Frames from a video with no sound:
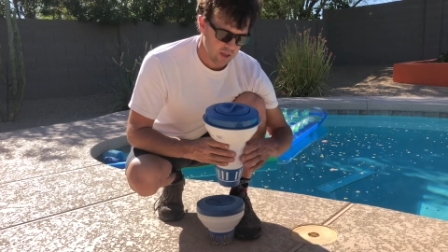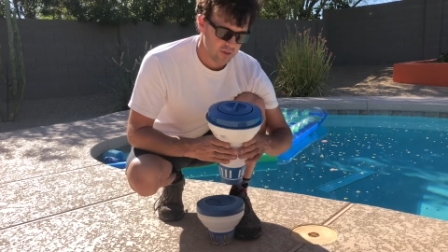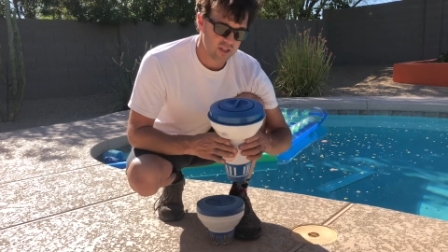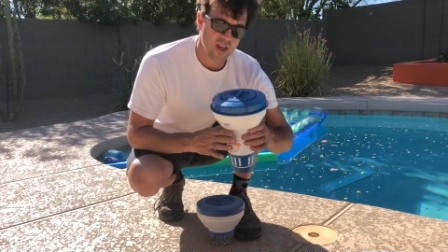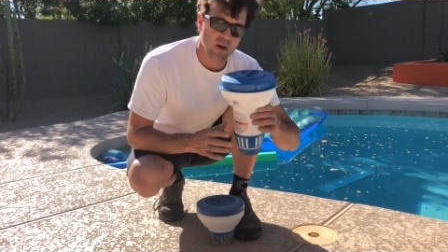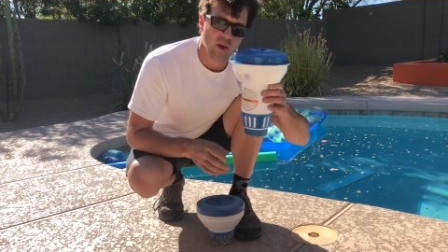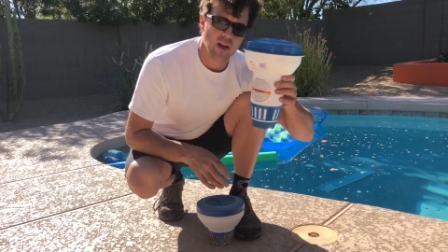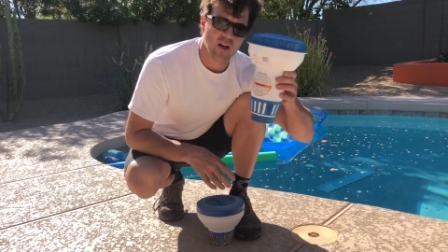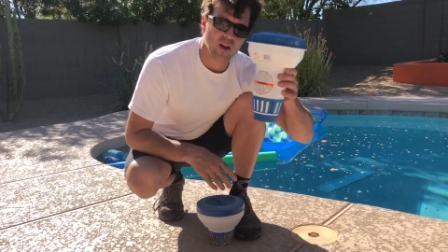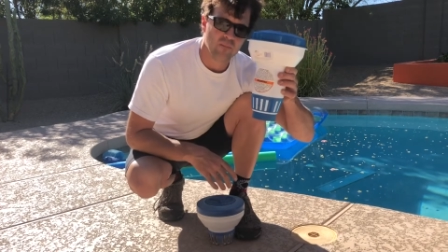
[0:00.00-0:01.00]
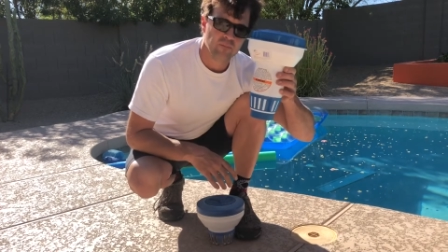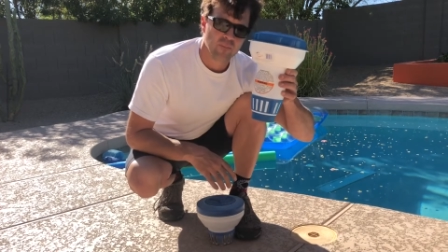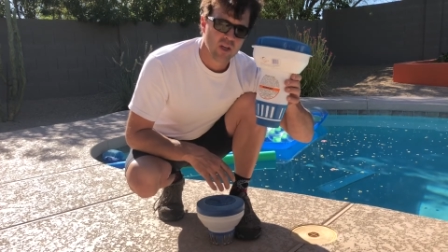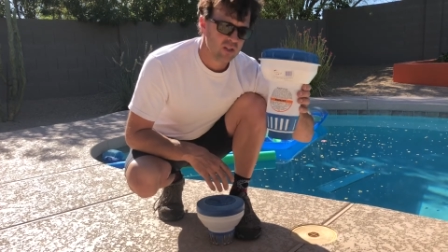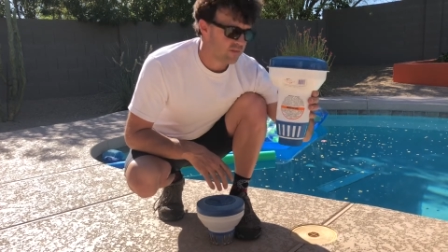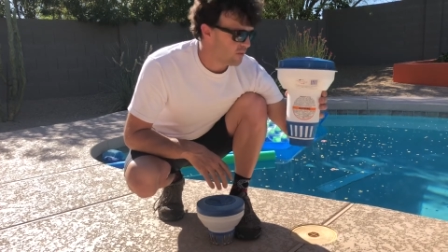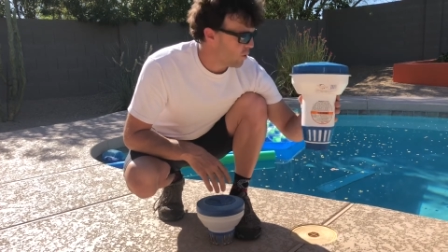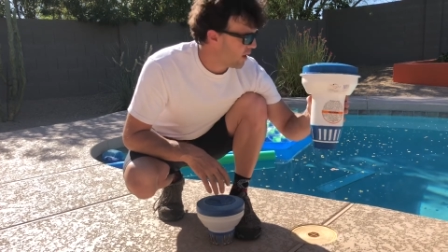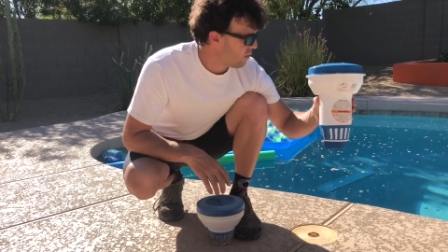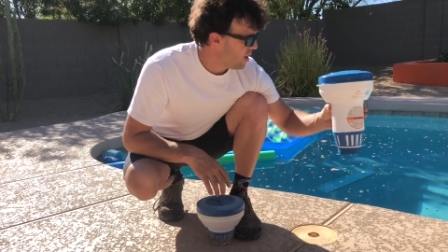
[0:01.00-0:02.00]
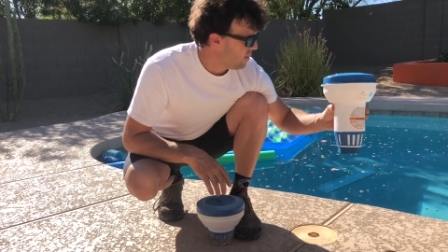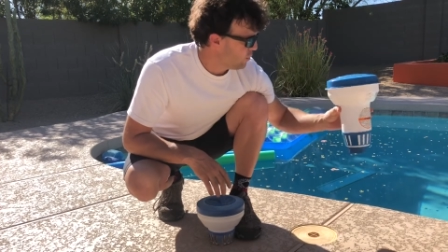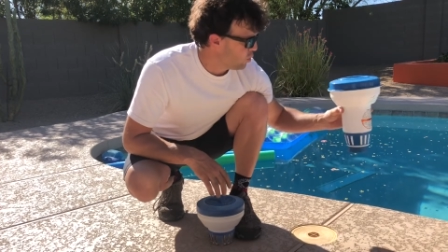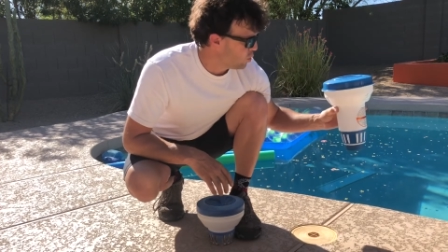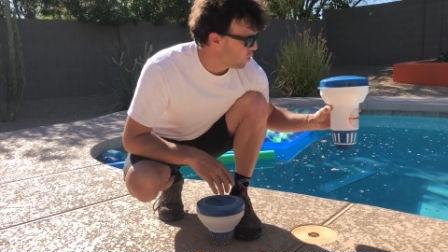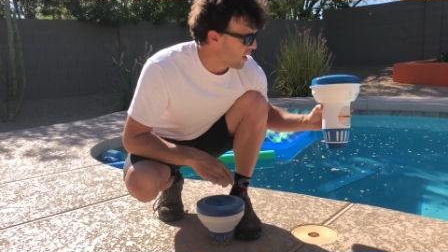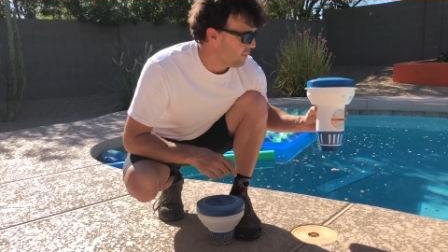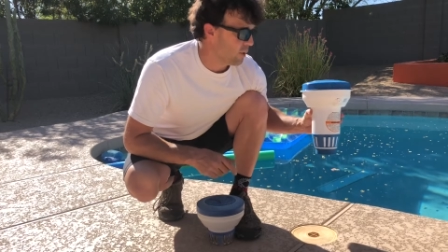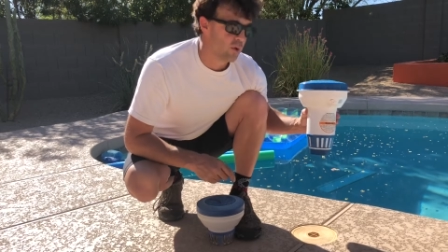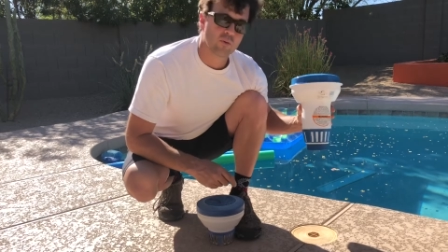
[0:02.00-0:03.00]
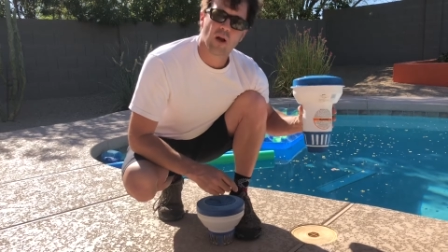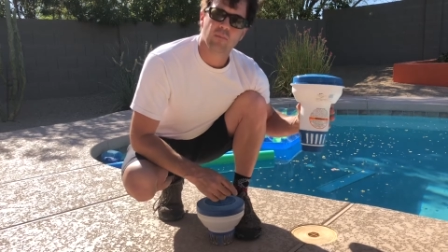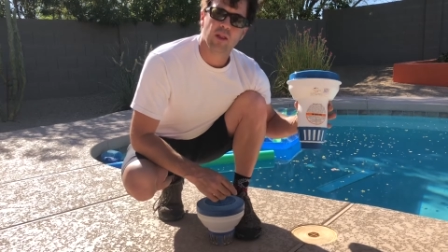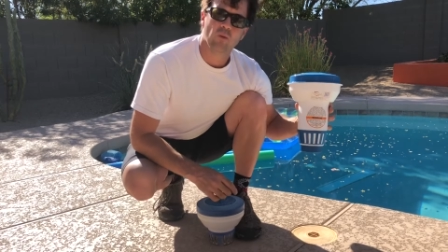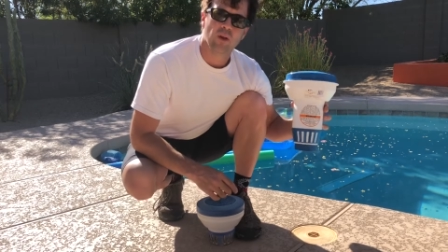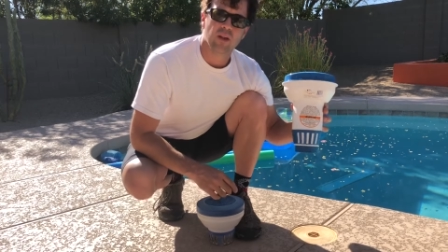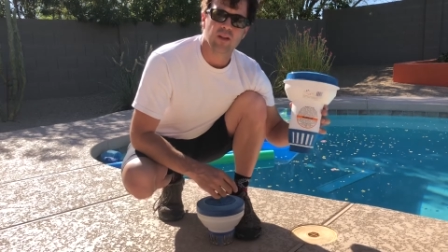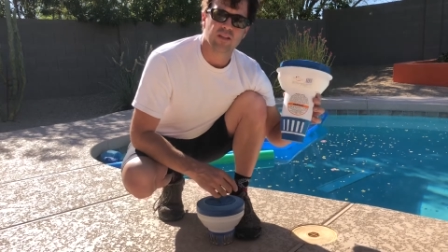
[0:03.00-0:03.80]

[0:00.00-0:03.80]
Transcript: This guy right here is floating around the pool, getting blown around by the wind.